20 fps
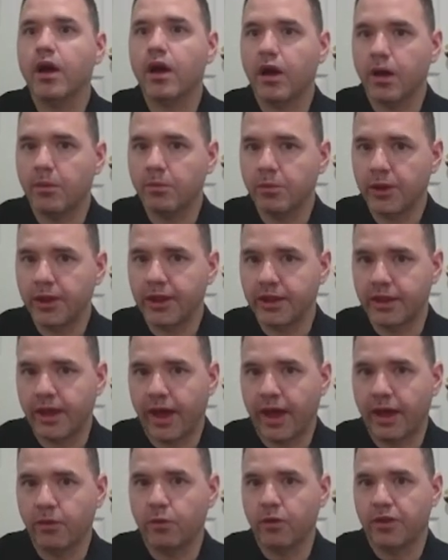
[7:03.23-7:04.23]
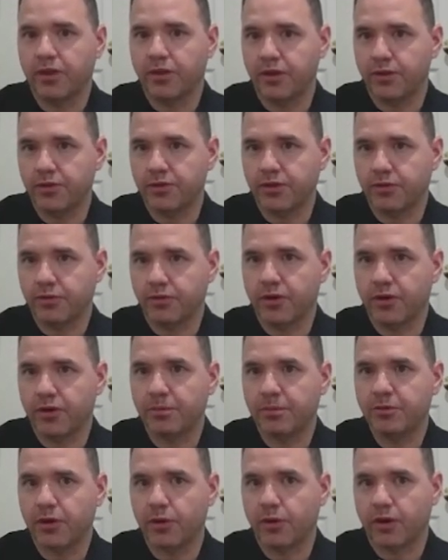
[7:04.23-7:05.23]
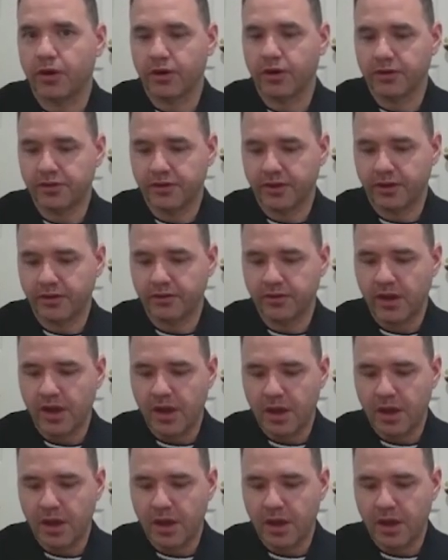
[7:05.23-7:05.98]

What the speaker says: Coupling that with the use of cryptocurrencies